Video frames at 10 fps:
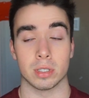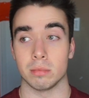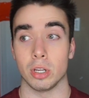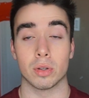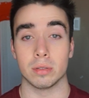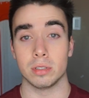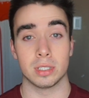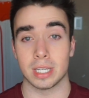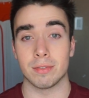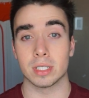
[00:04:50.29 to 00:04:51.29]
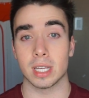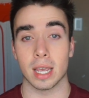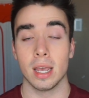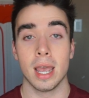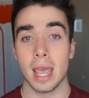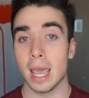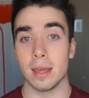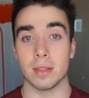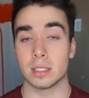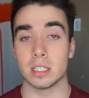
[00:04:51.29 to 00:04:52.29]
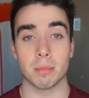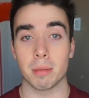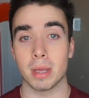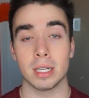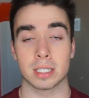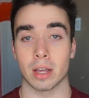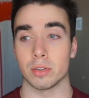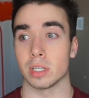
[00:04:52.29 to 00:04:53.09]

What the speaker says: And you could safe to say, hey, this is my maintenance calories.